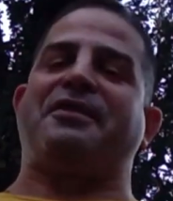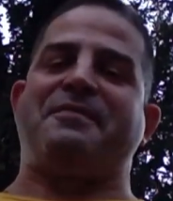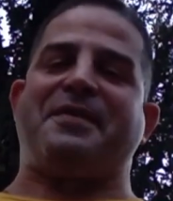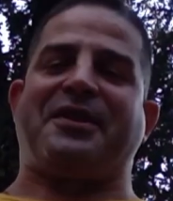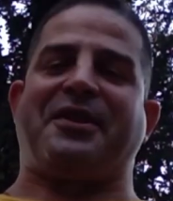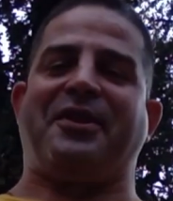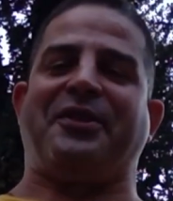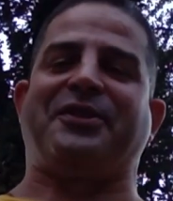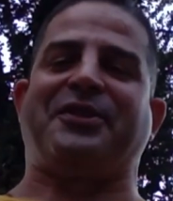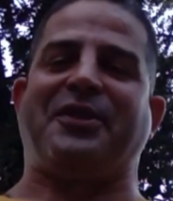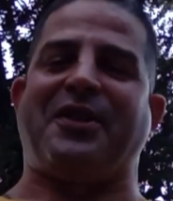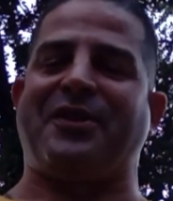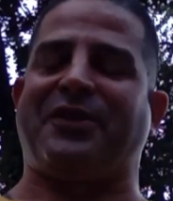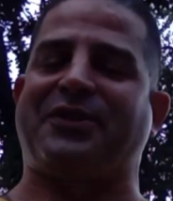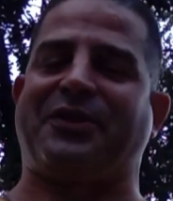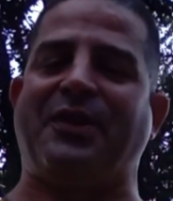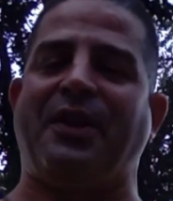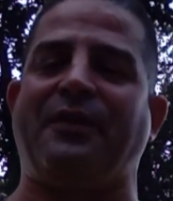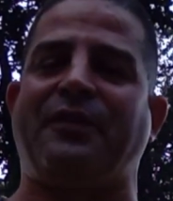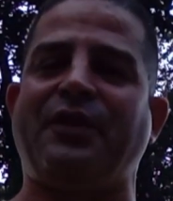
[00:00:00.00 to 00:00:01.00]
about all this other
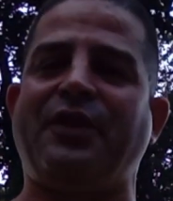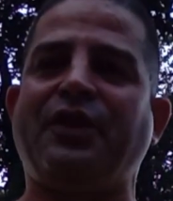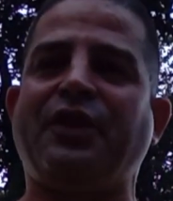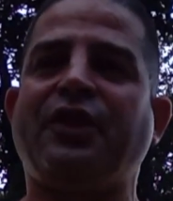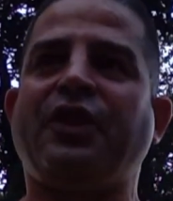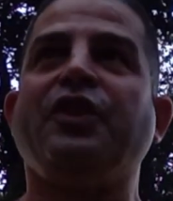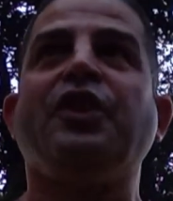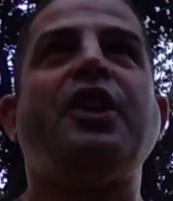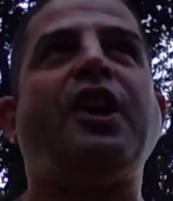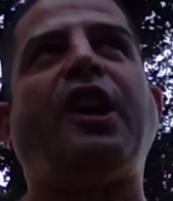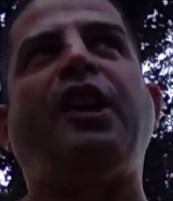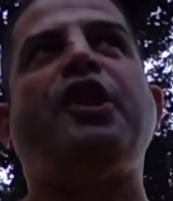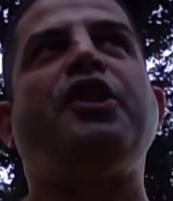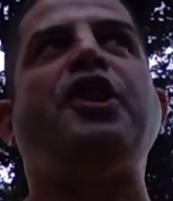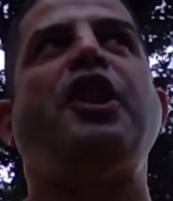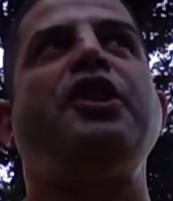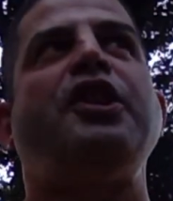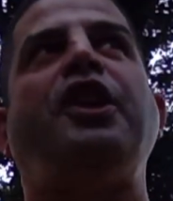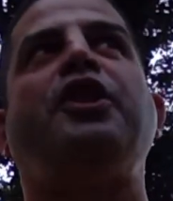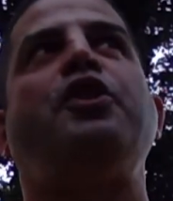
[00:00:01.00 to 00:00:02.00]
stuff.
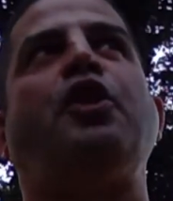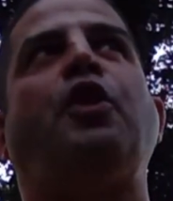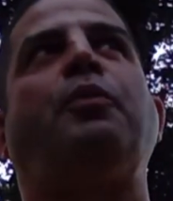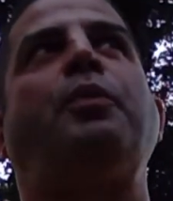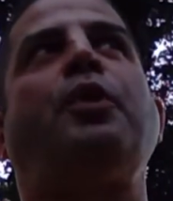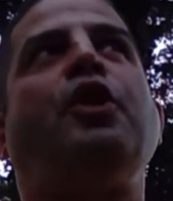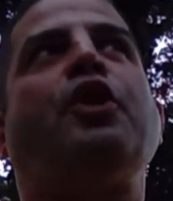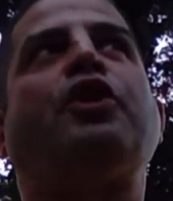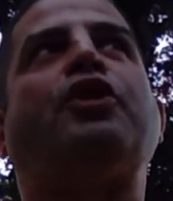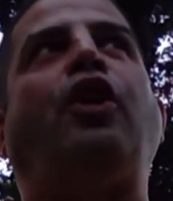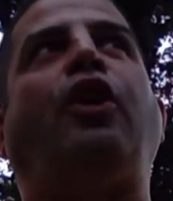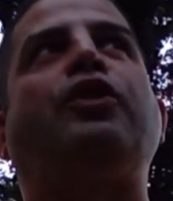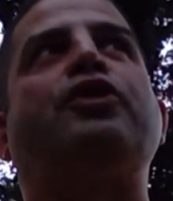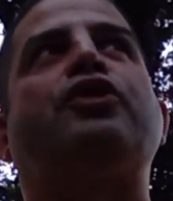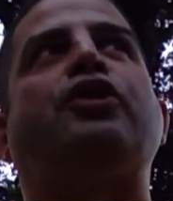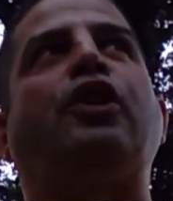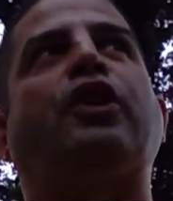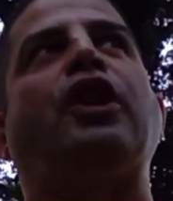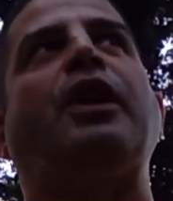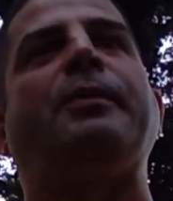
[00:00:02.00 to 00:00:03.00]
And you know,
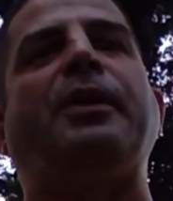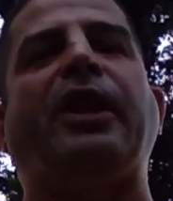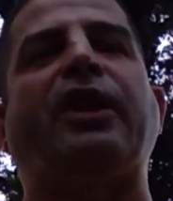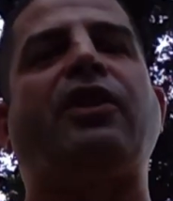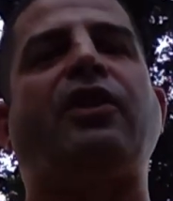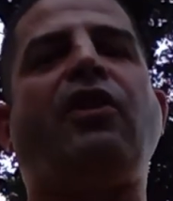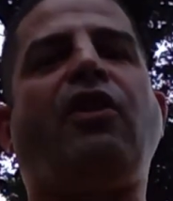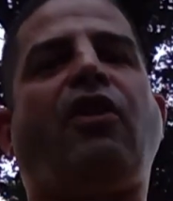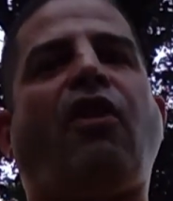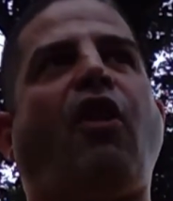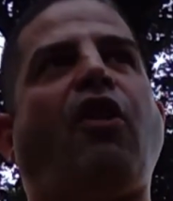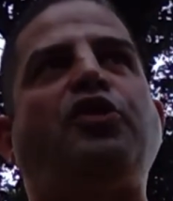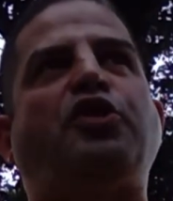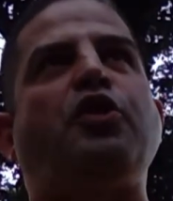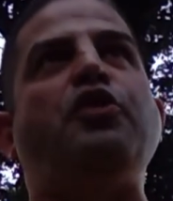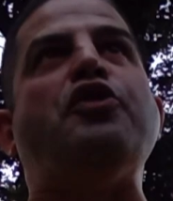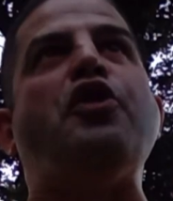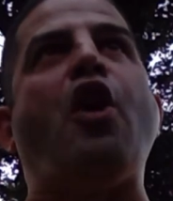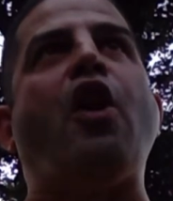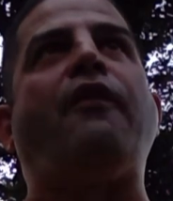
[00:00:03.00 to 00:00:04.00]
Cullen's looking at me like, aren't
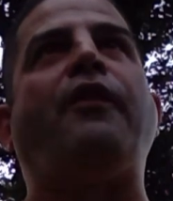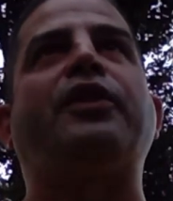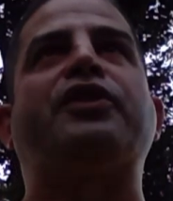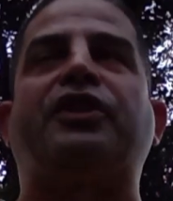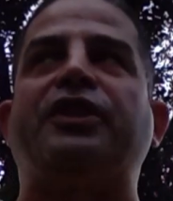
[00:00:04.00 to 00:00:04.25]
you nervous?